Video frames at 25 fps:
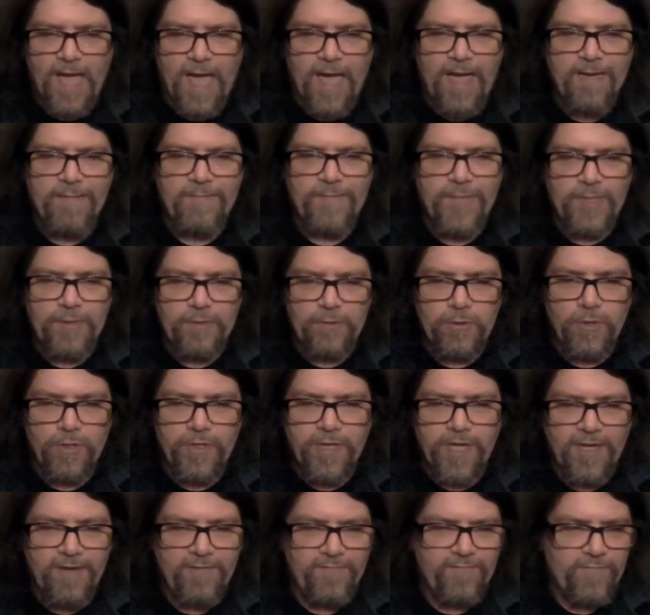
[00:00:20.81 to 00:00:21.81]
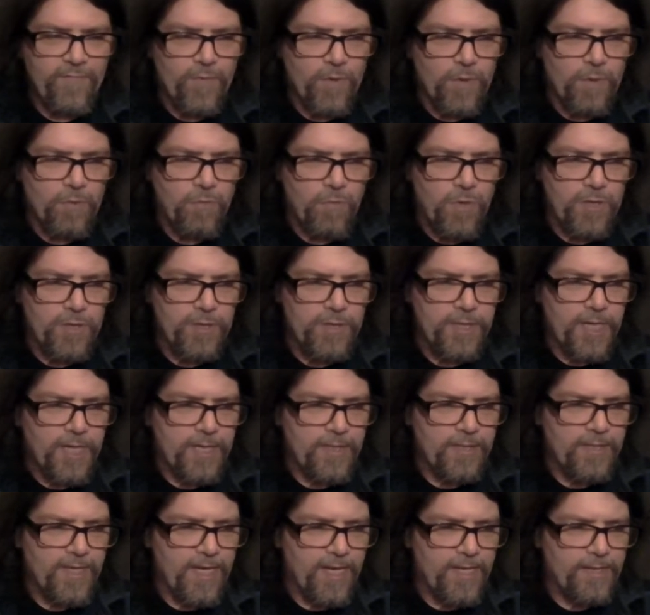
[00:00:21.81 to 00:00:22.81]
I had been looking for one
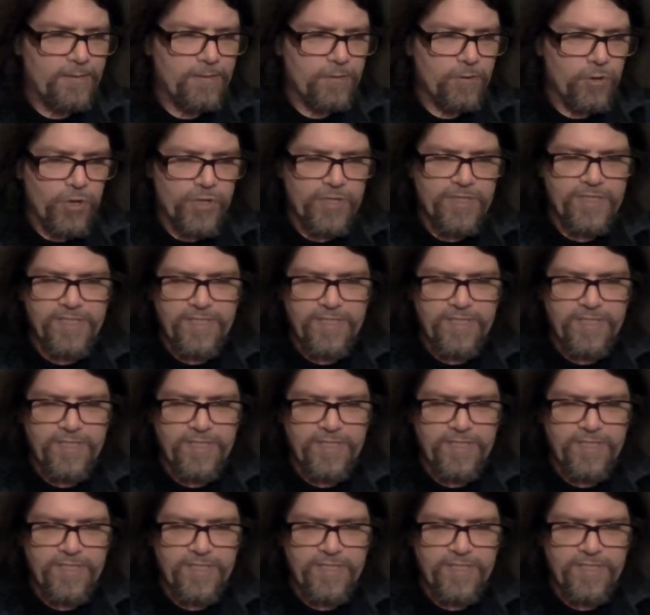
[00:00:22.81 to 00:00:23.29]
that looked